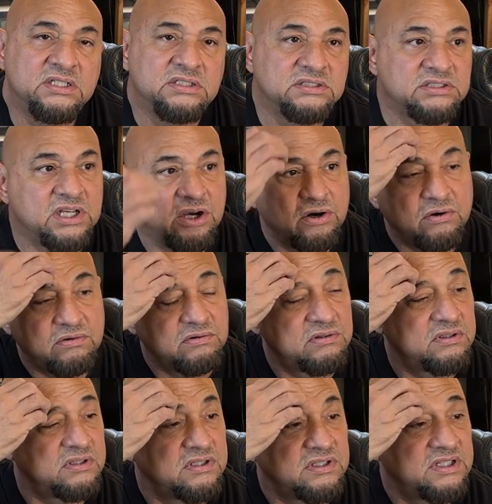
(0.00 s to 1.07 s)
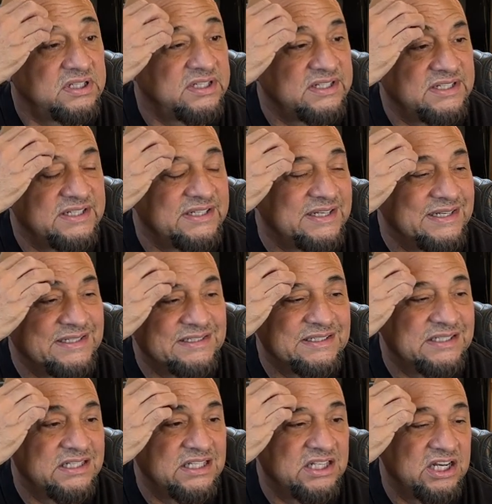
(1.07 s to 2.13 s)
So,
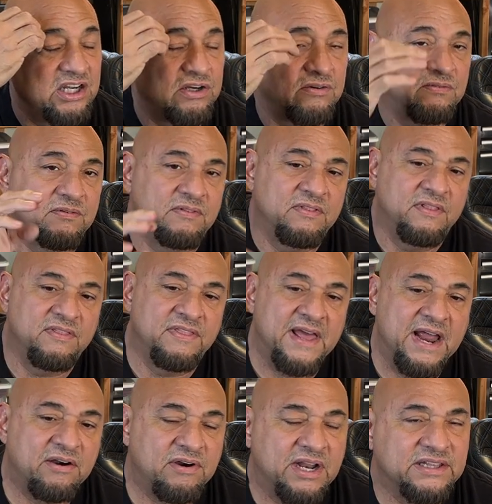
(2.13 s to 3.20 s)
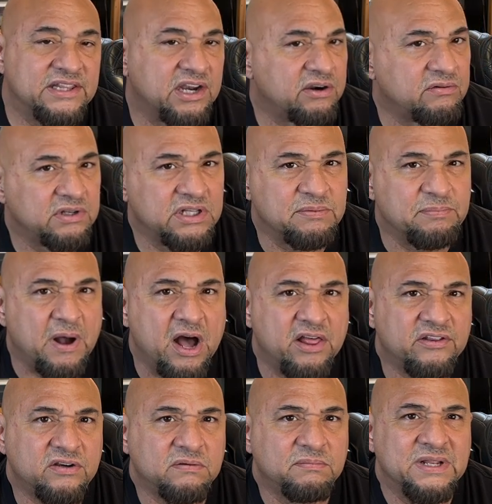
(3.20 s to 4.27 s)
you know, that right there really
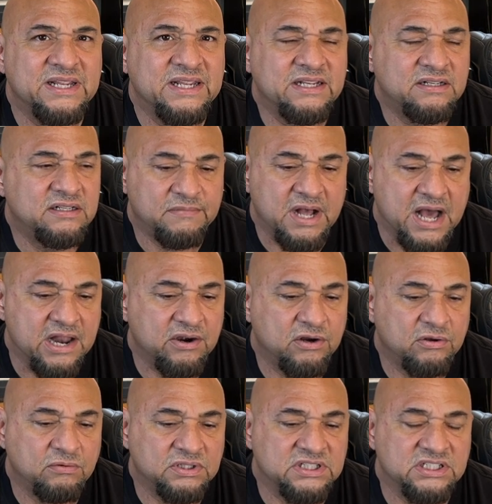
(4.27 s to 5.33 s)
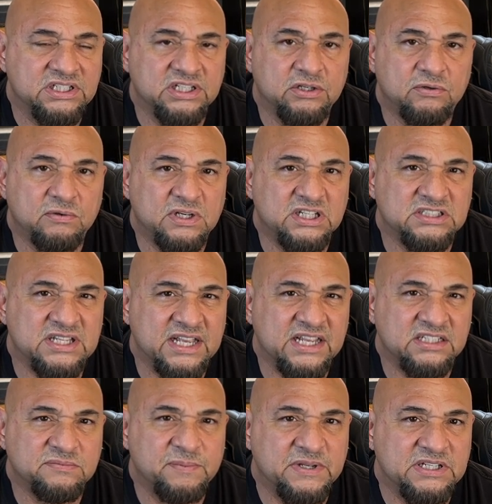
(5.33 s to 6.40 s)
bothered me. I don't know what the deal was. I
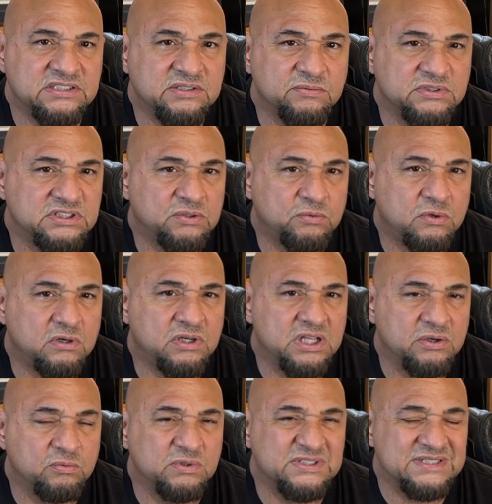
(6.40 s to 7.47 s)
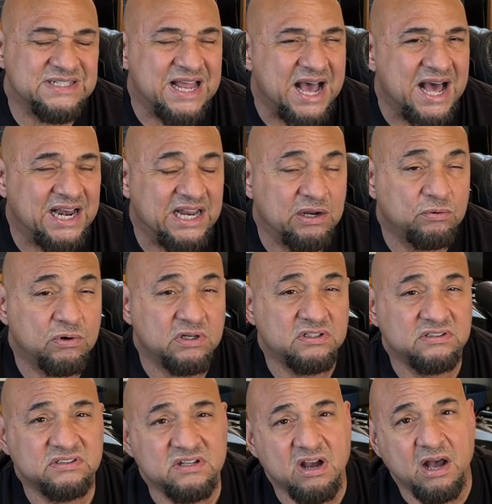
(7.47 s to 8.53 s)
guess because it was not a
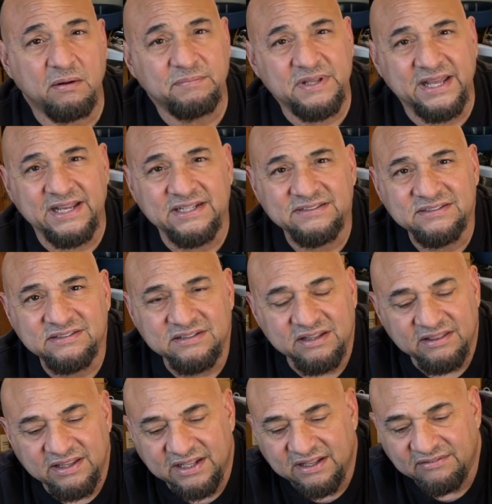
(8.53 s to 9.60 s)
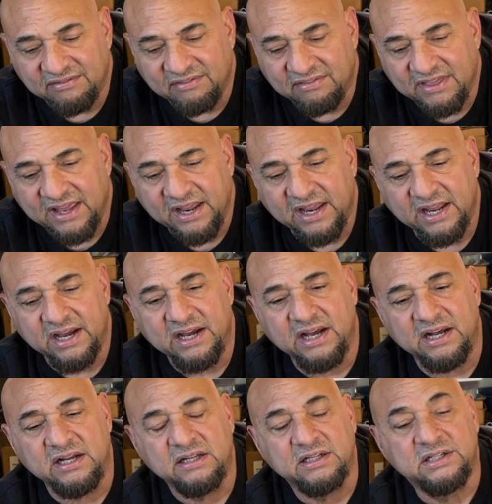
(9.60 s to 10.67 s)
workers' comp case, that
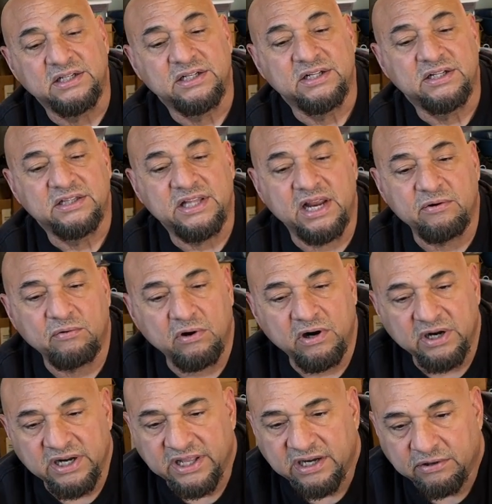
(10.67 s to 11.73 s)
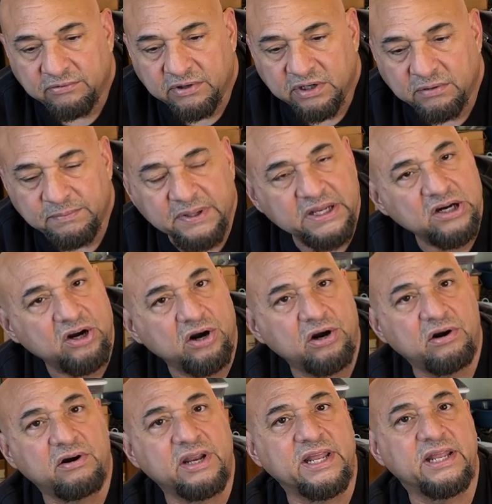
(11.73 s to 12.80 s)
they weren't in a real big
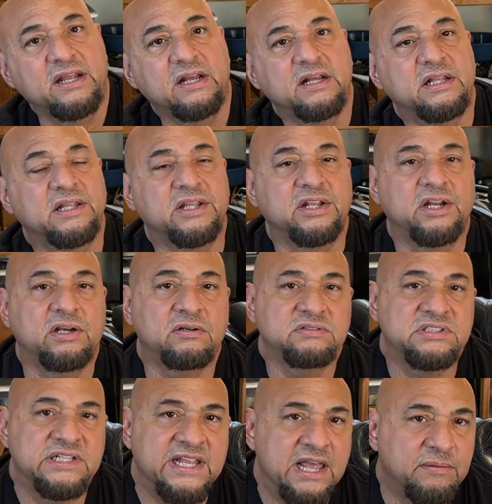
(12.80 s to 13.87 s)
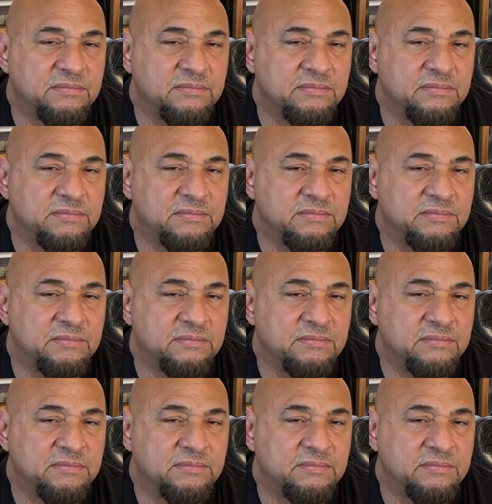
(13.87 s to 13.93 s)
hurry, you know, to get